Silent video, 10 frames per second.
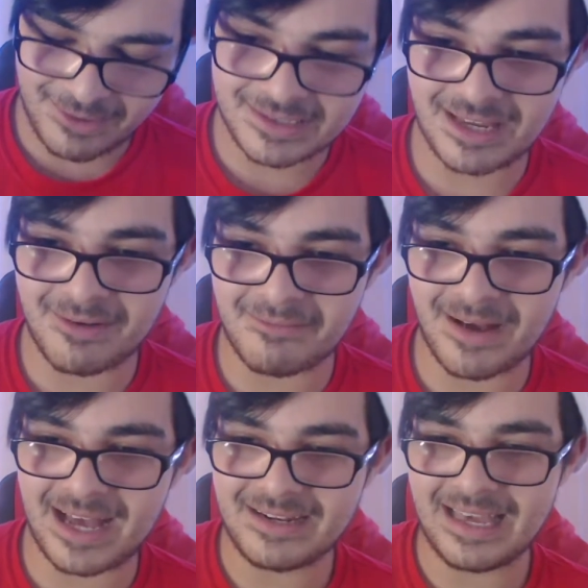what's up, my
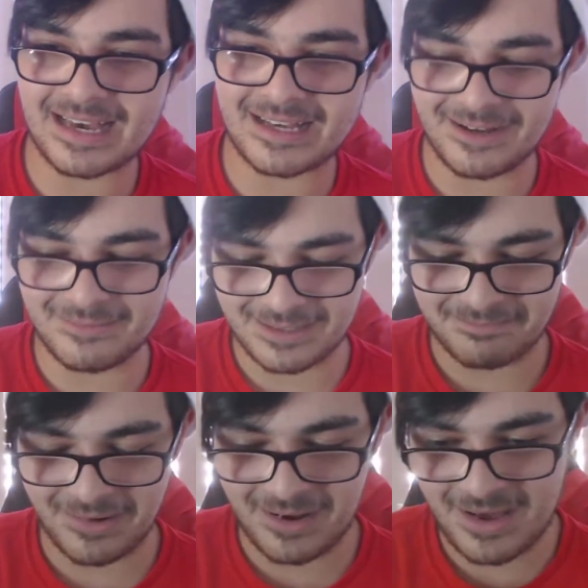man? Here comes the
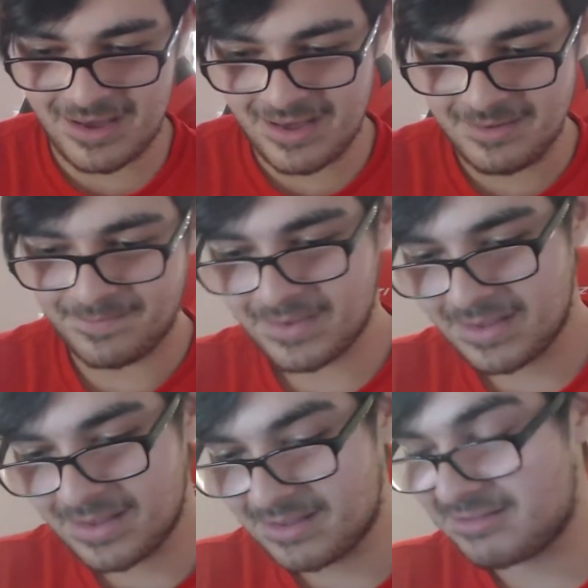money.
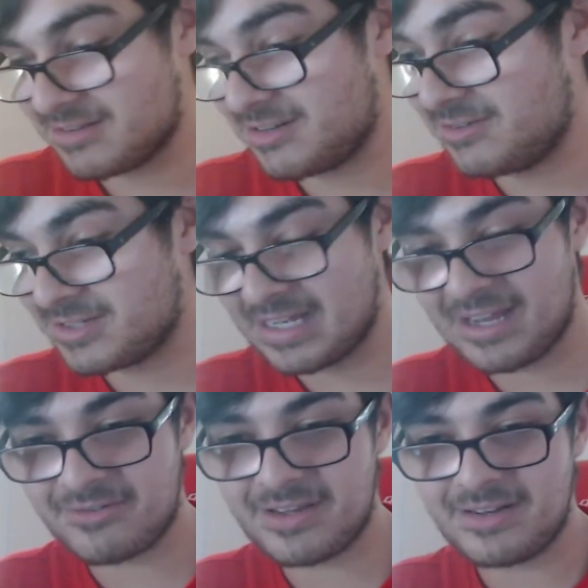Don't know, I was just
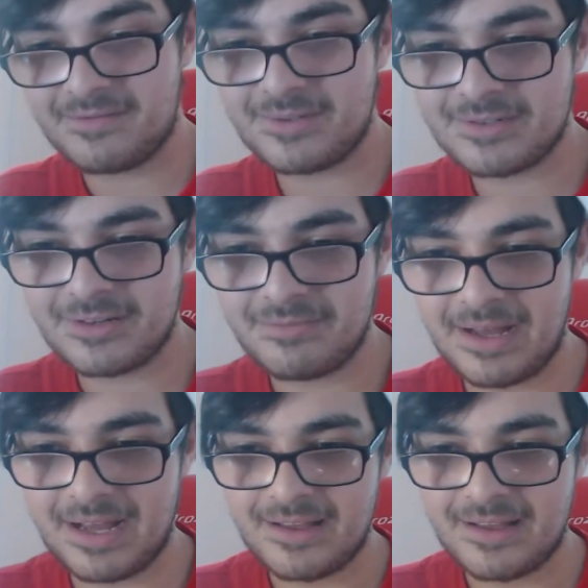angry, innit? It wasn't a good pack.